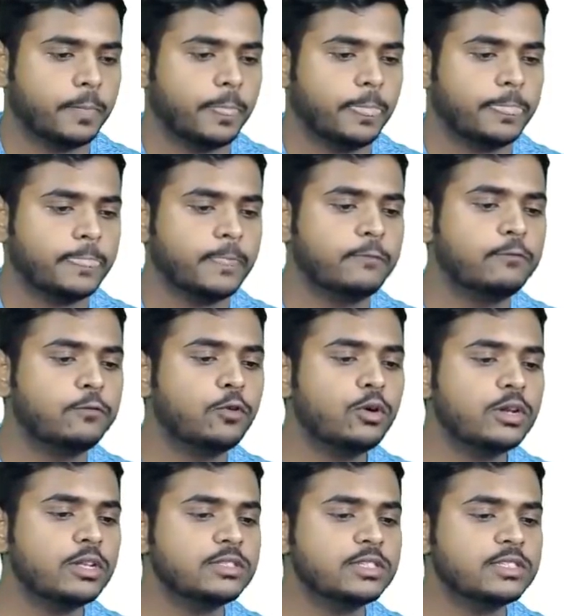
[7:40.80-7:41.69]
The fourth
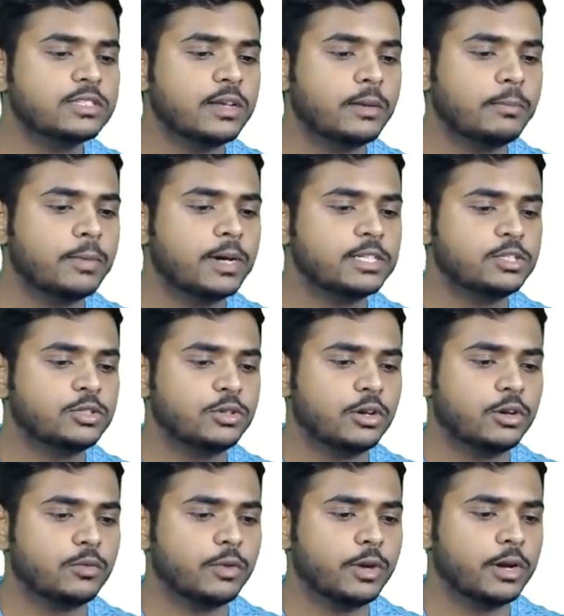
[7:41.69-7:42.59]
is the submerged
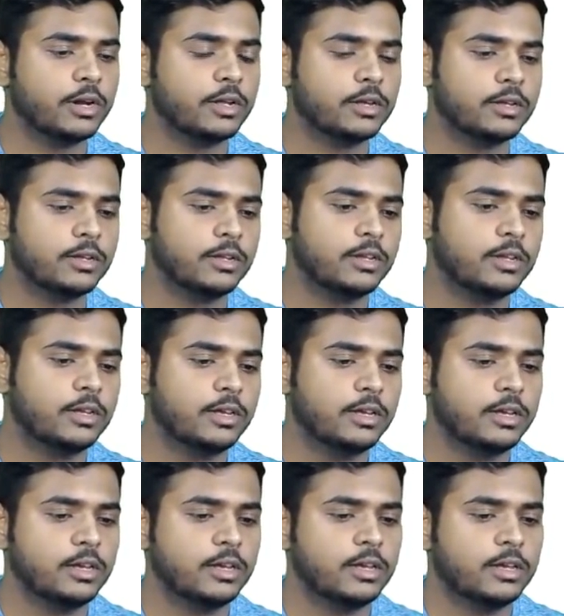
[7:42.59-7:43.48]
unit weight.
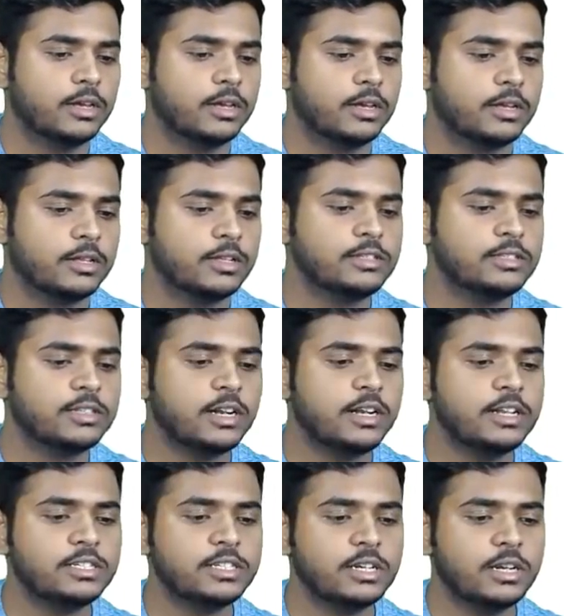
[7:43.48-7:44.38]
This
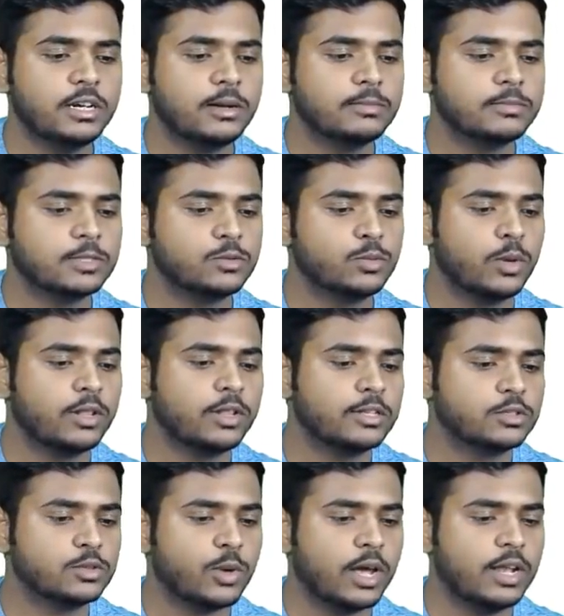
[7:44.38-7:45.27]
condition comes when the
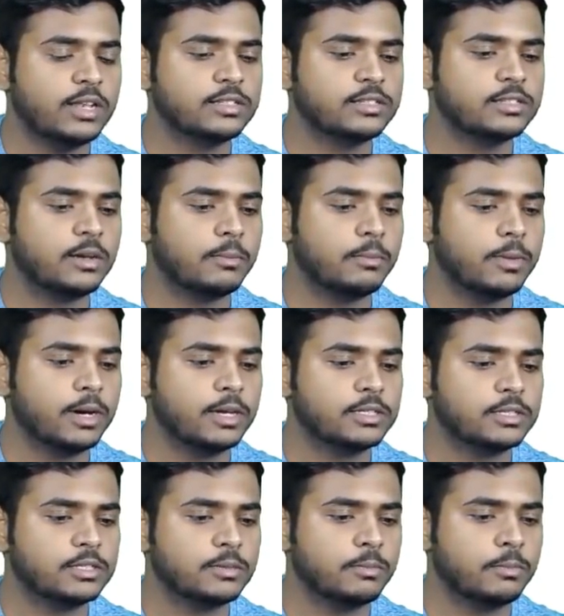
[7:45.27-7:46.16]
soil is
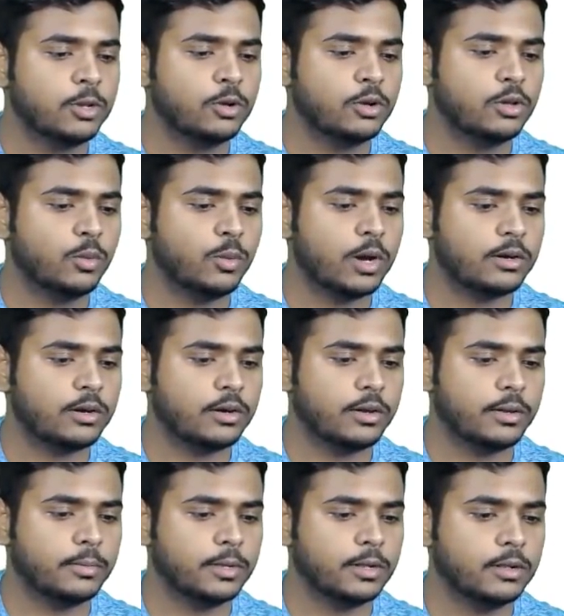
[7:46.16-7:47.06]
submerged below the water
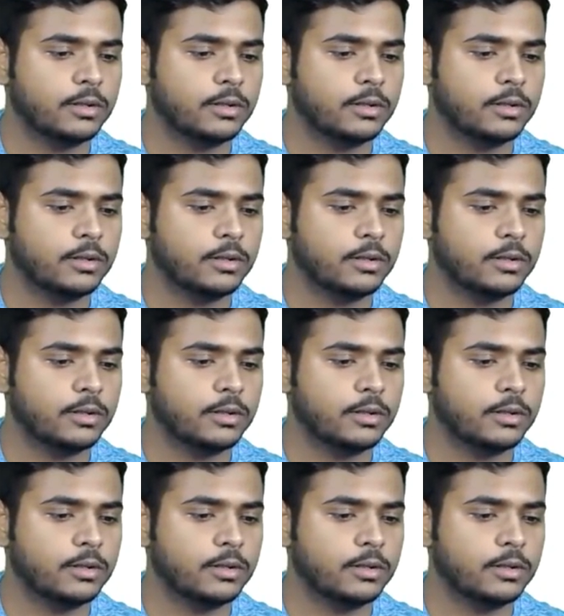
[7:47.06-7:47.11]
table.